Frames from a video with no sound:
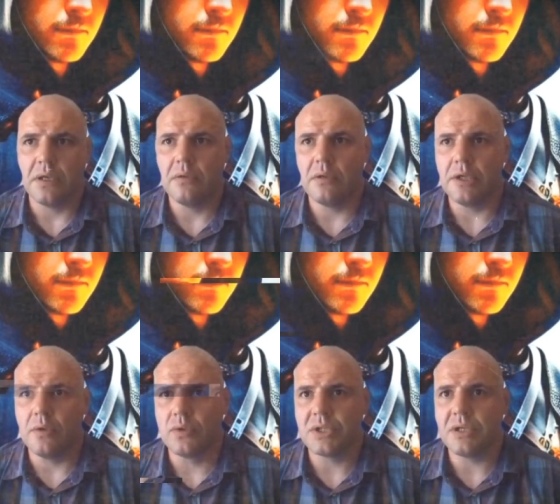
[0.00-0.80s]
He,
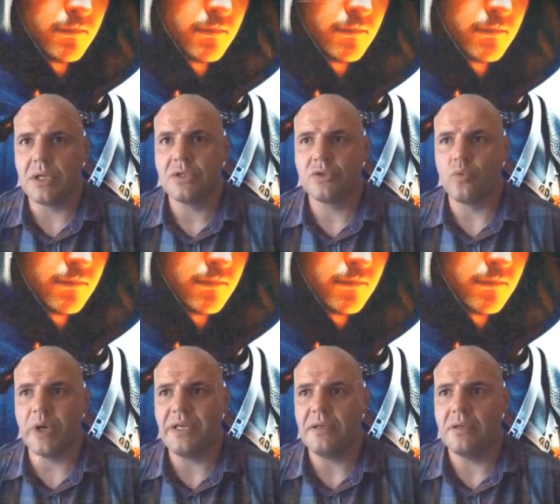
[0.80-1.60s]
he also knows
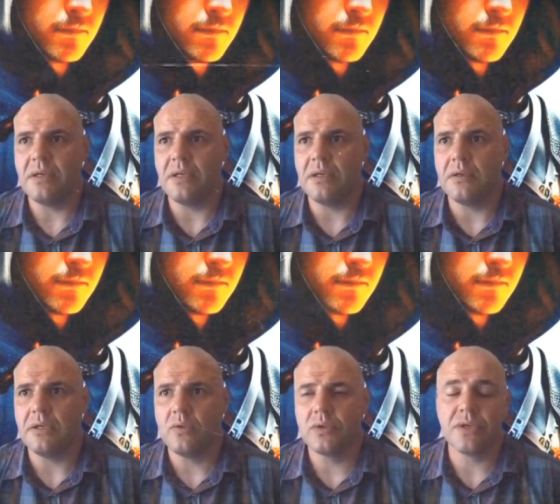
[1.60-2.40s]
when, he
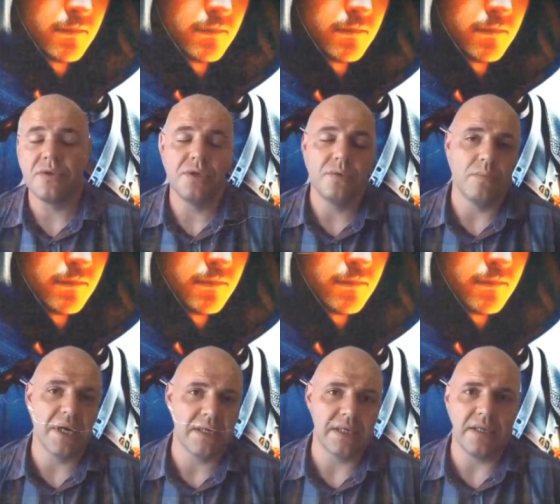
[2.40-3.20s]
also knew
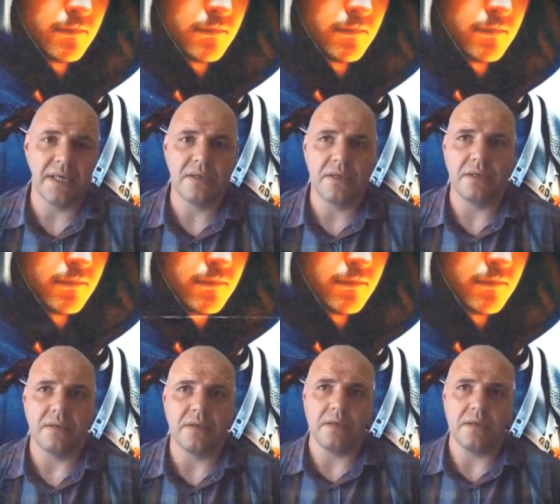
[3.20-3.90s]
back in, the,